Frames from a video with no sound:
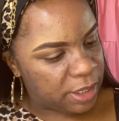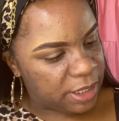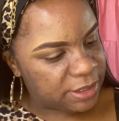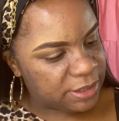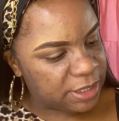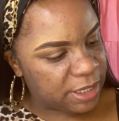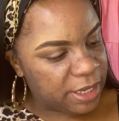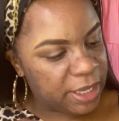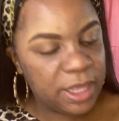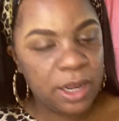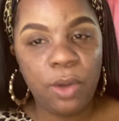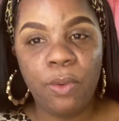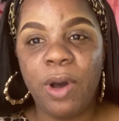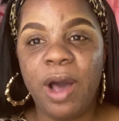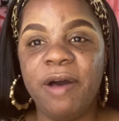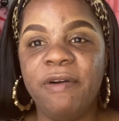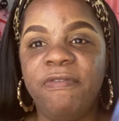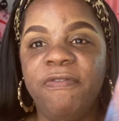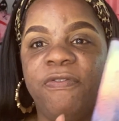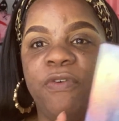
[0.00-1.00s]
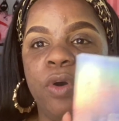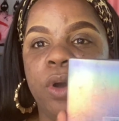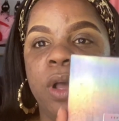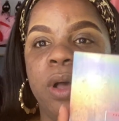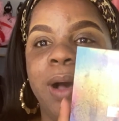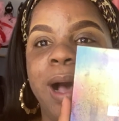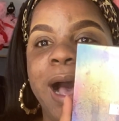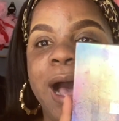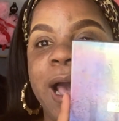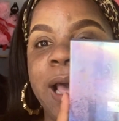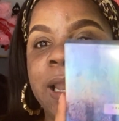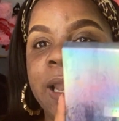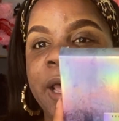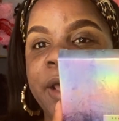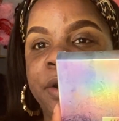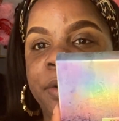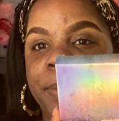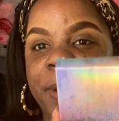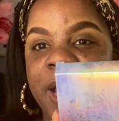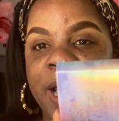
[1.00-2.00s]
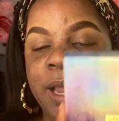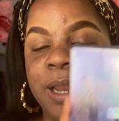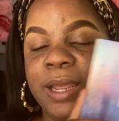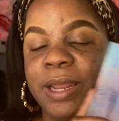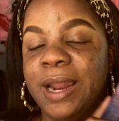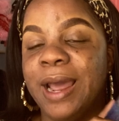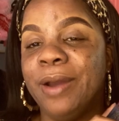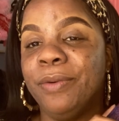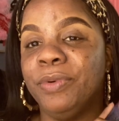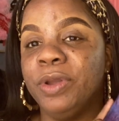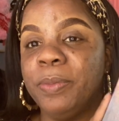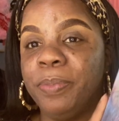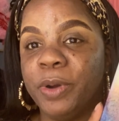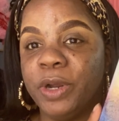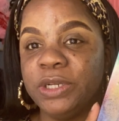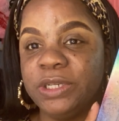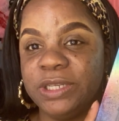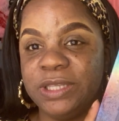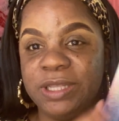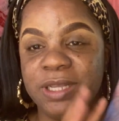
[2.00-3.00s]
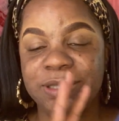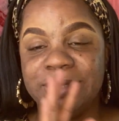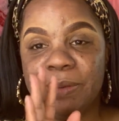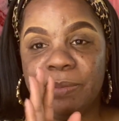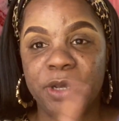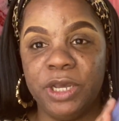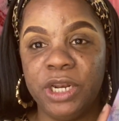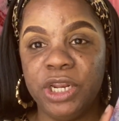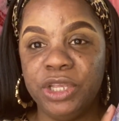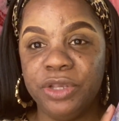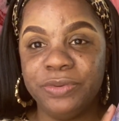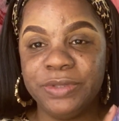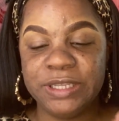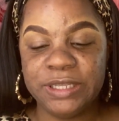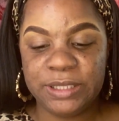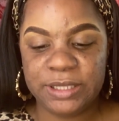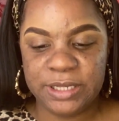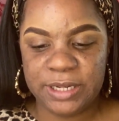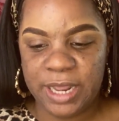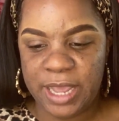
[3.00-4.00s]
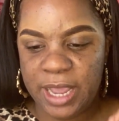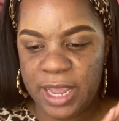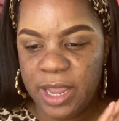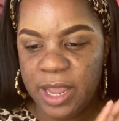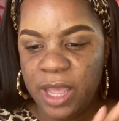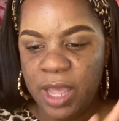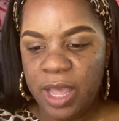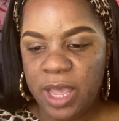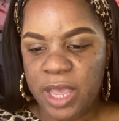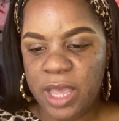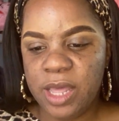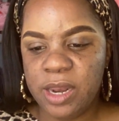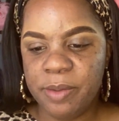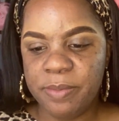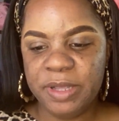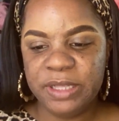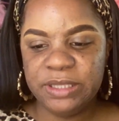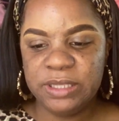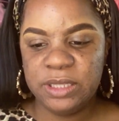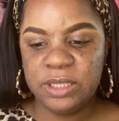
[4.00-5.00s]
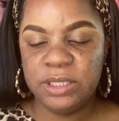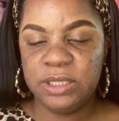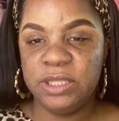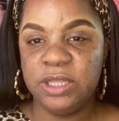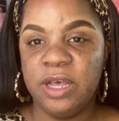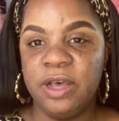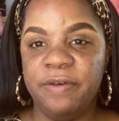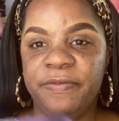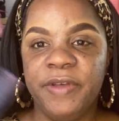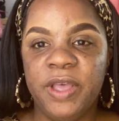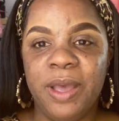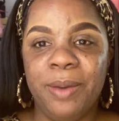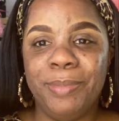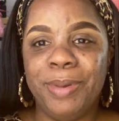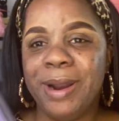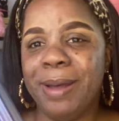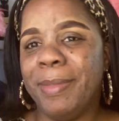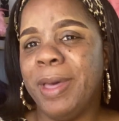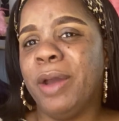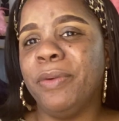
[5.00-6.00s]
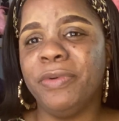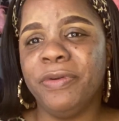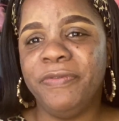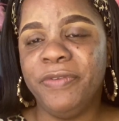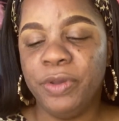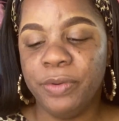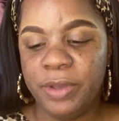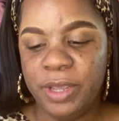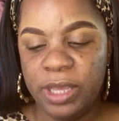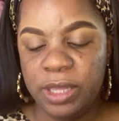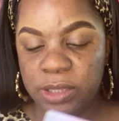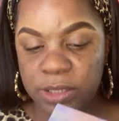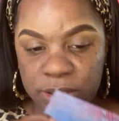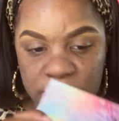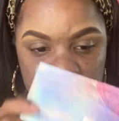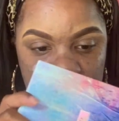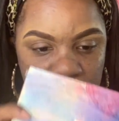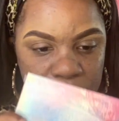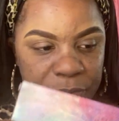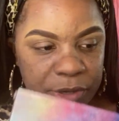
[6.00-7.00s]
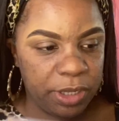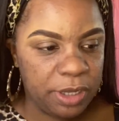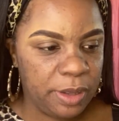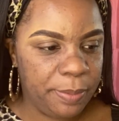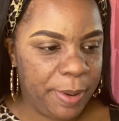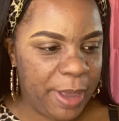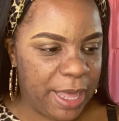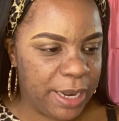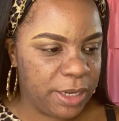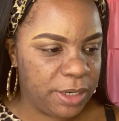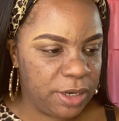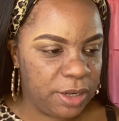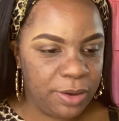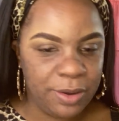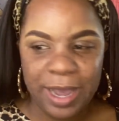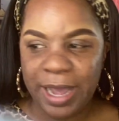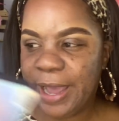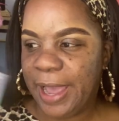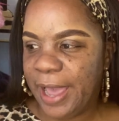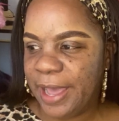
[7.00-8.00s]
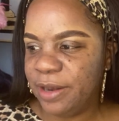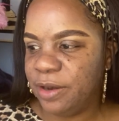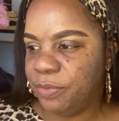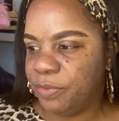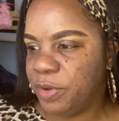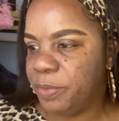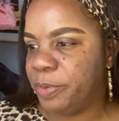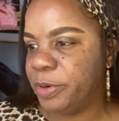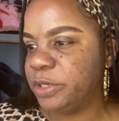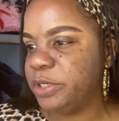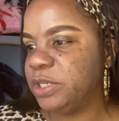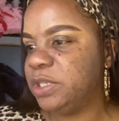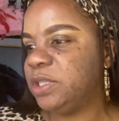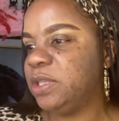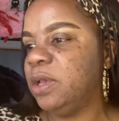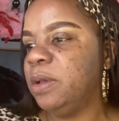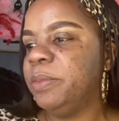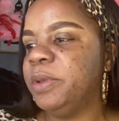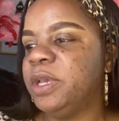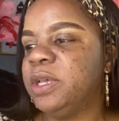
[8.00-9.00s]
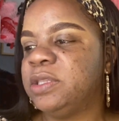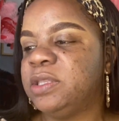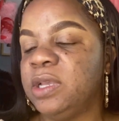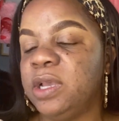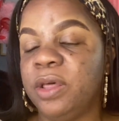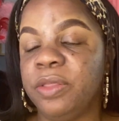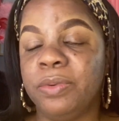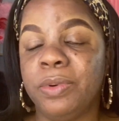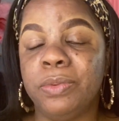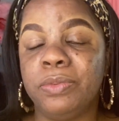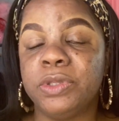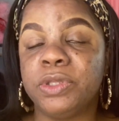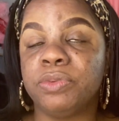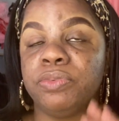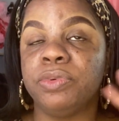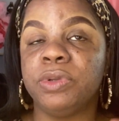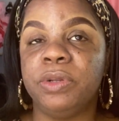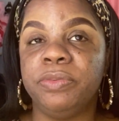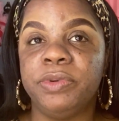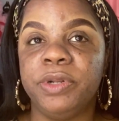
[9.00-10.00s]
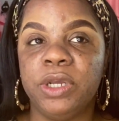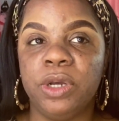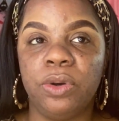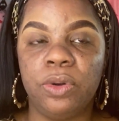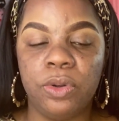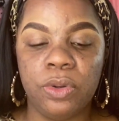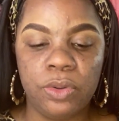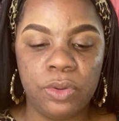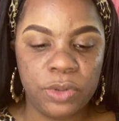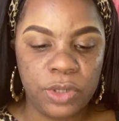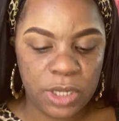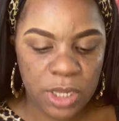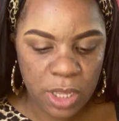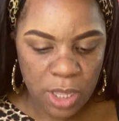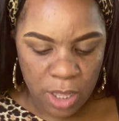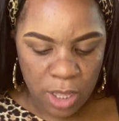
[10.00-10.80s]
It's the Kilowatt Foil Highlighter Palette. I repurchased this. I'm going to use it today in the midst of this stuff, but I'm not reviewing it. This is a really good palette, though. I had to repurchase it because the other one was really, really old.